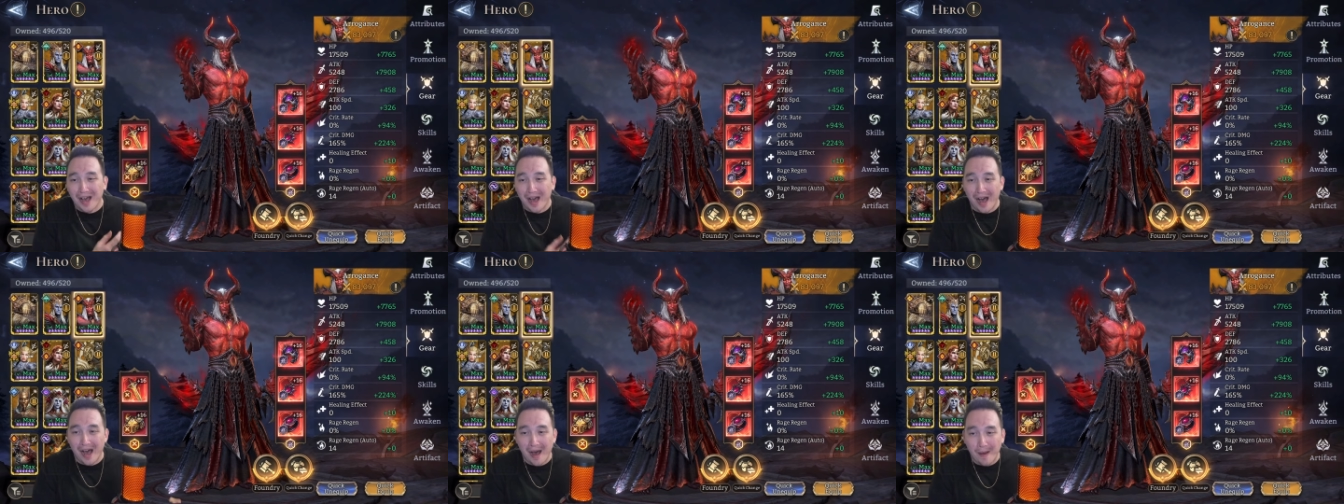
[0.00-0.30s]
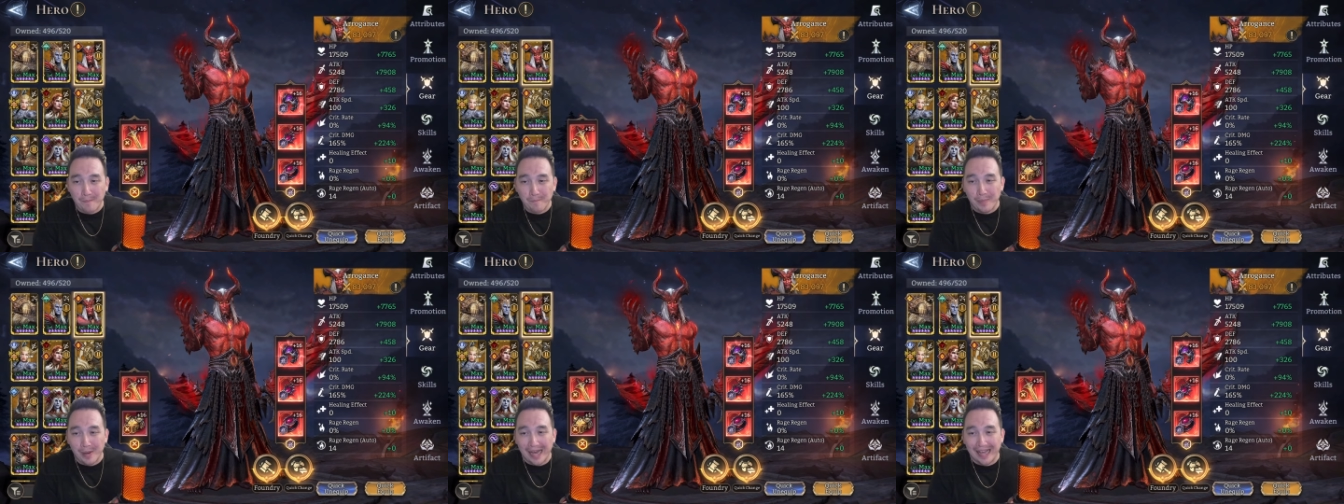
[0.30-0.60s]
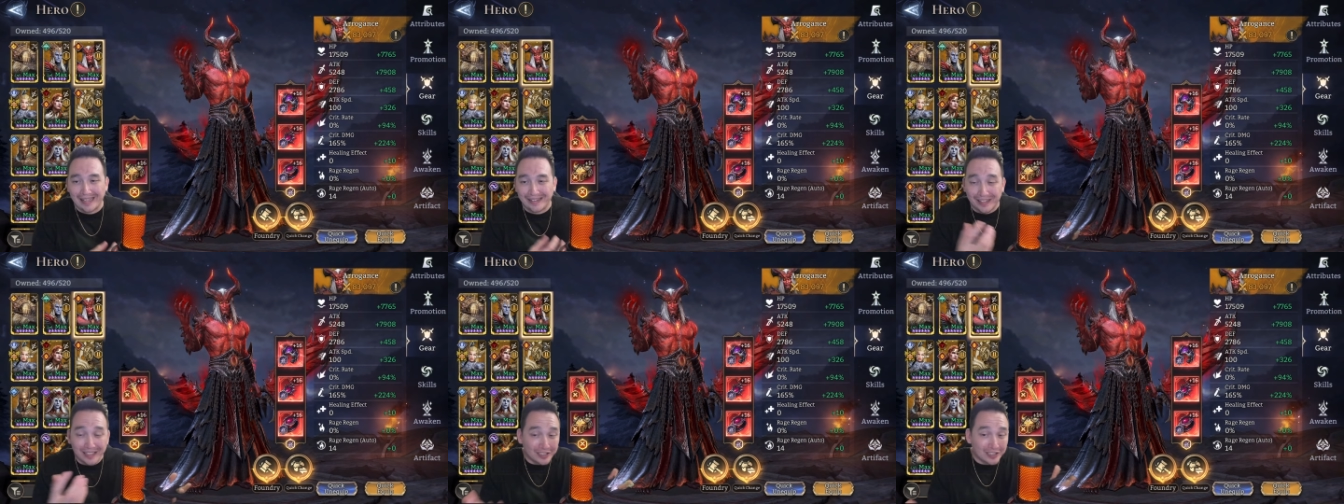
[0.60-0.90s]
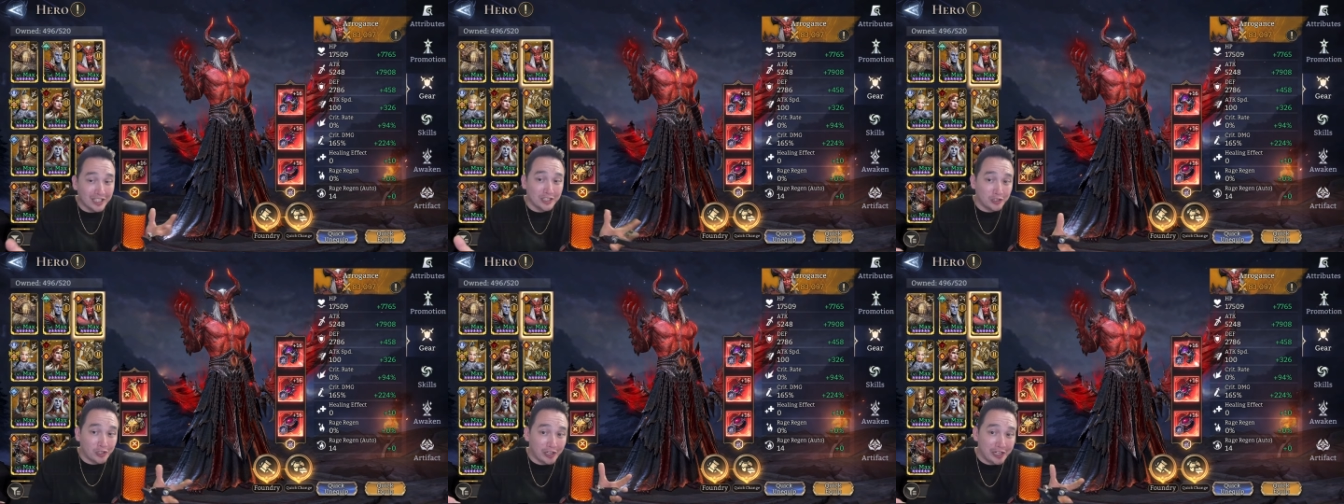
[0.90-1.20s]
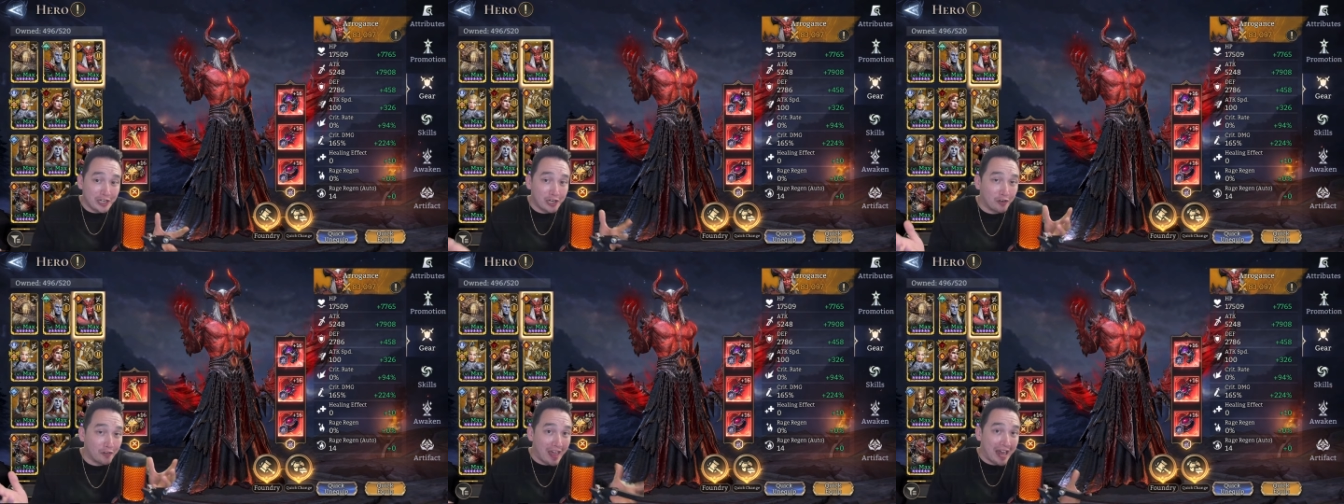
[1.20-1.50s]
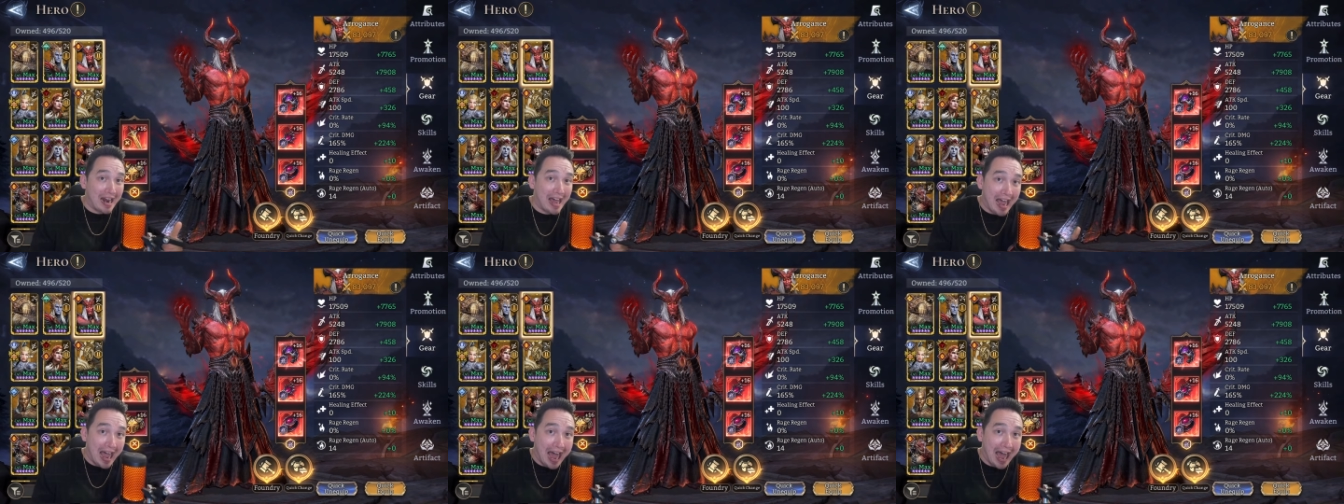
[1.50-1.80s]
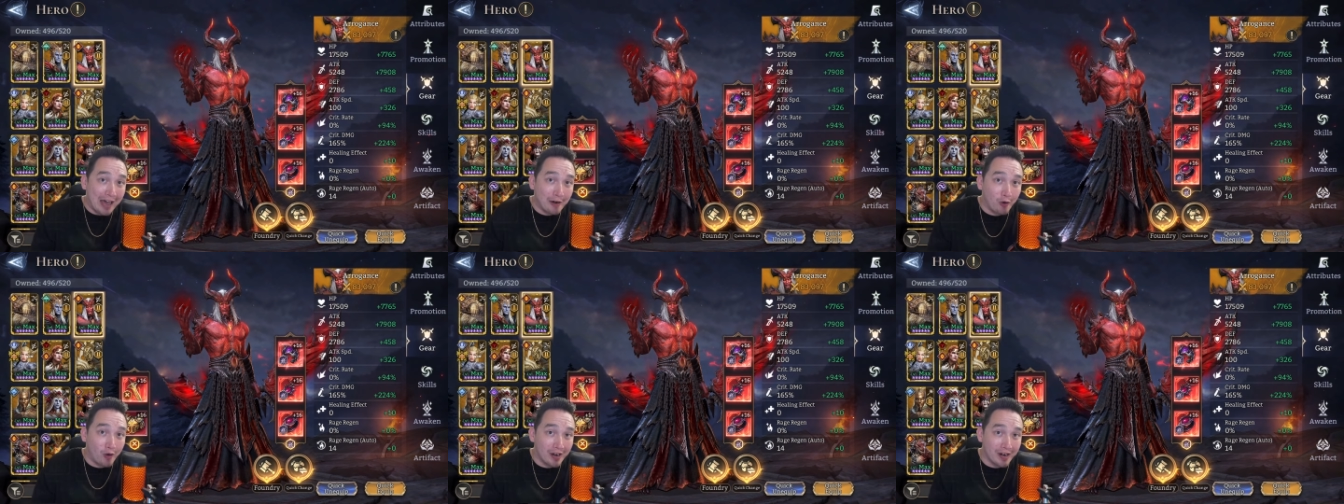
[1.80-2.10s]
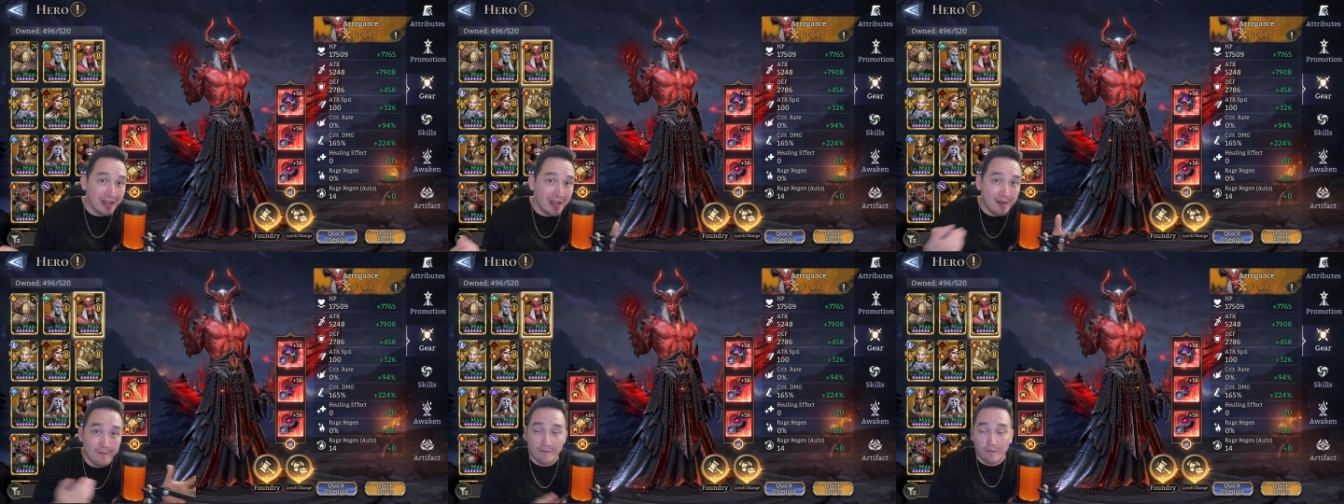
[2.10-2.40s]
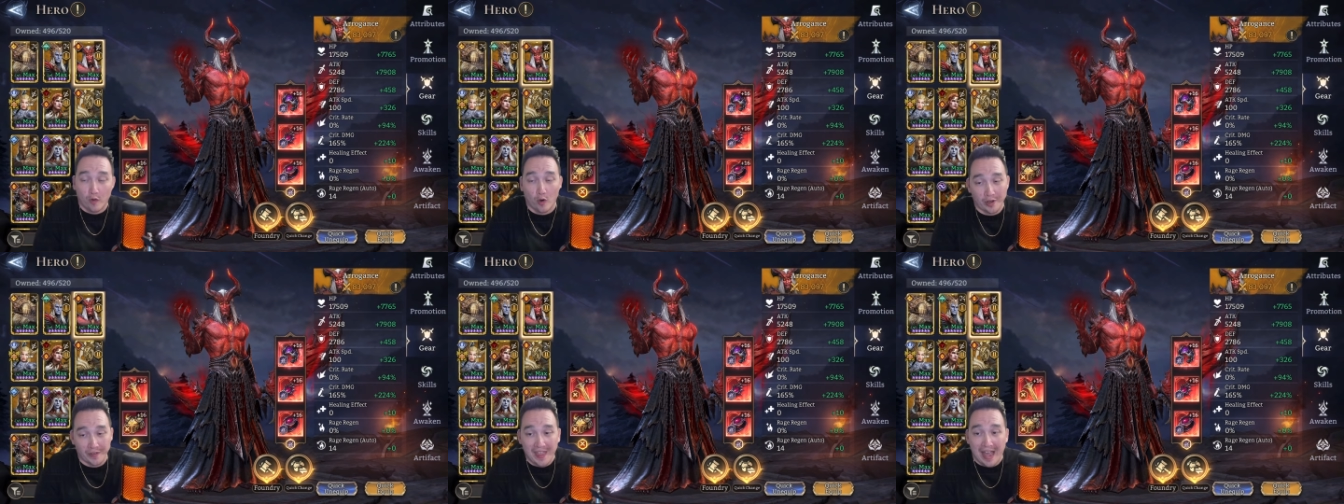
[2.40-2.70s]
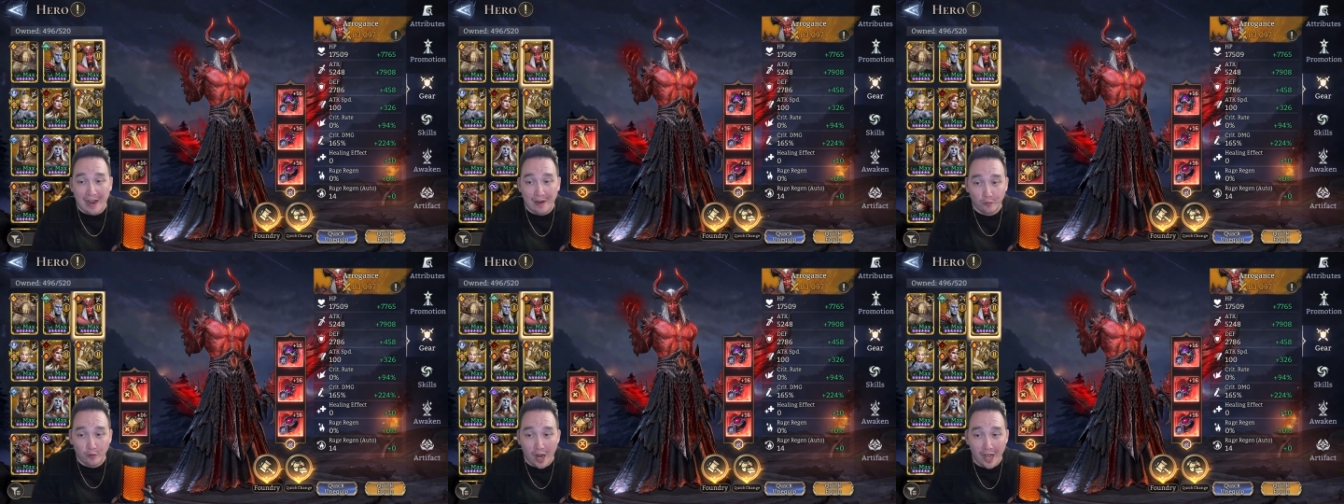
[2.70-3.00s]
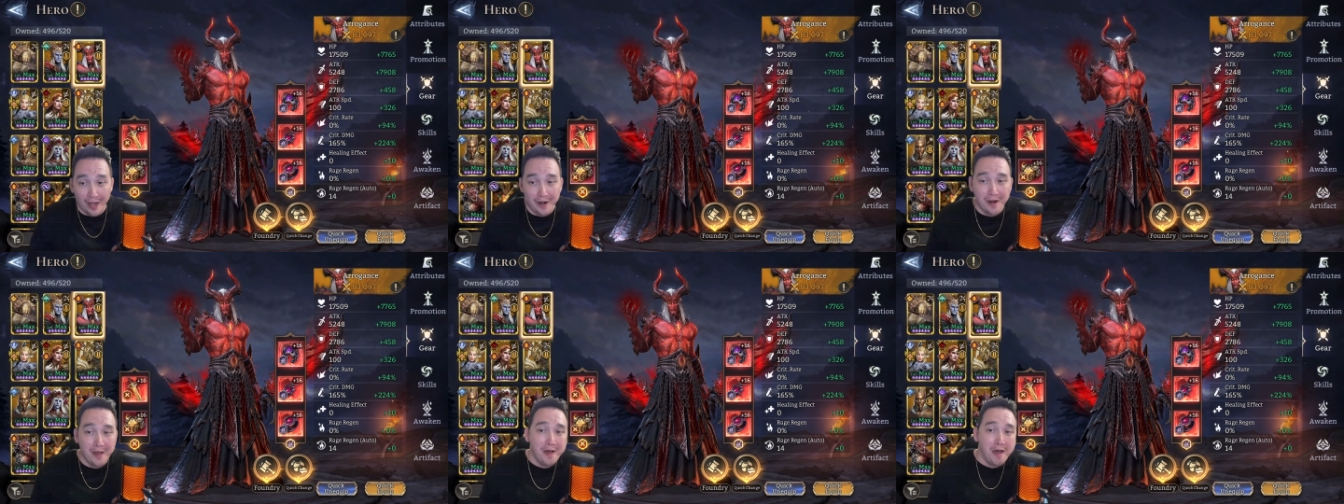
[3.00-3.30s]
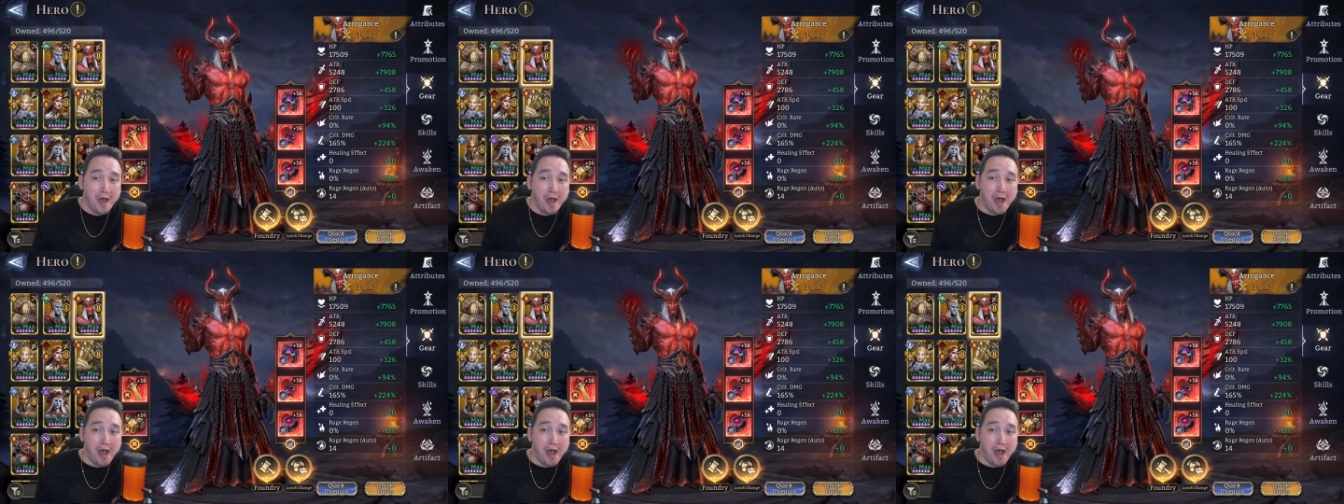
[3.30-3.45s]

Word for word: Um, but this is the gear that I had on him for that run.